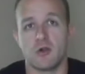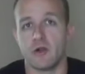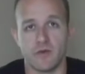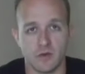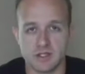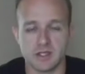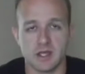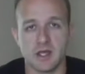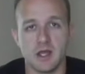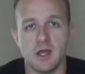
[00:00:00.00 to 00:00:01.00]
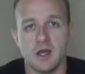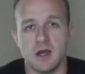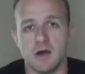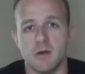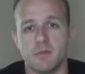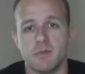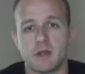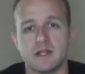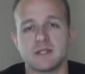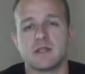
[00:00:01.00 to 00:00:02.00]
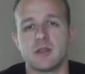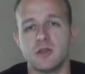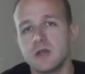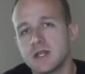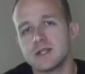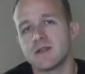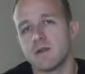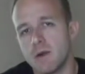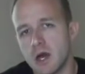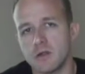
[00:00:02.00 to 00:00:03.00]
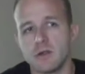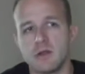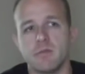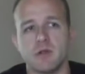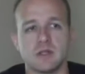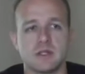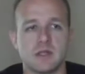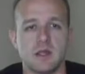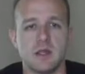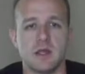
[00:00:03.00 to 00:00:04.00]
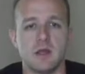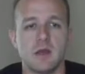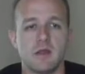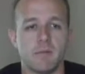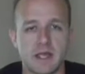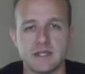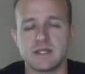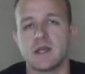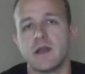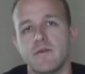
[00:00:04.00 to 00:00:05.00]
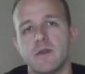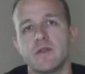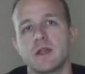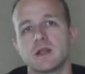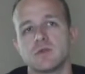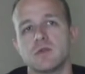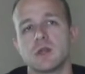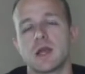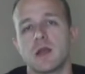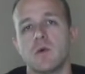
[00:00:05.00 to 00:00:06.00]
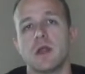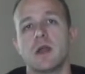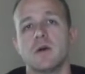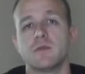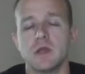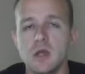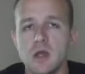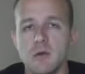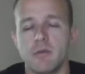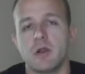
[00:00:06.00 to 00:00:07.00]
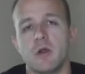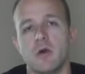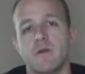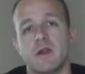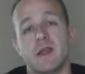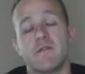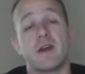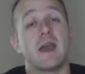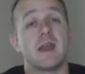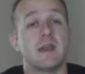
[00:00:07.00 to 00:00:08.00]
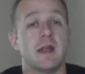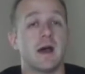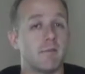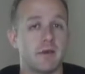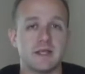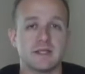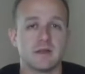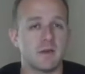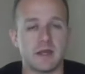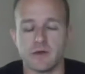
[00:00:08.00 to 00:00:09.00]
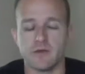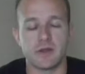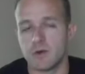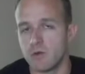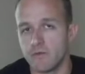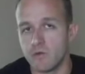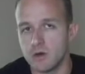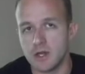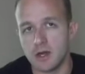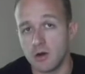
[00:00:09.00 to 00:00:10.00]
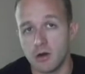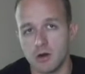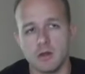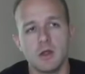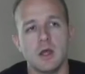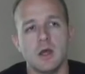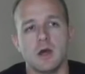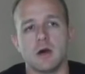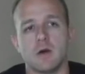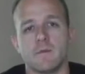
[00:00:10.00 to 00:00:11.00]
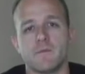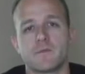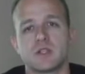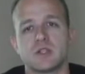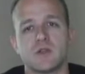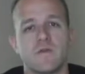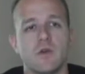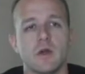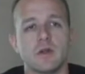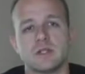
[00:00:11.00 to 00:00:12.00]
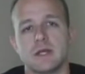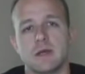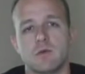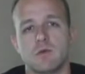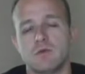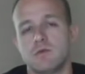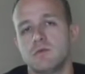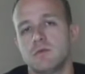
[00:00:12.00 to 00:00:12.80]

guard, or whatever you want to say. But I just think the uniqueness of the modeling plus the basing and everything is really kind of what helped put it over. If I had not based them, I don't think I would have won at all, because there's a few others that,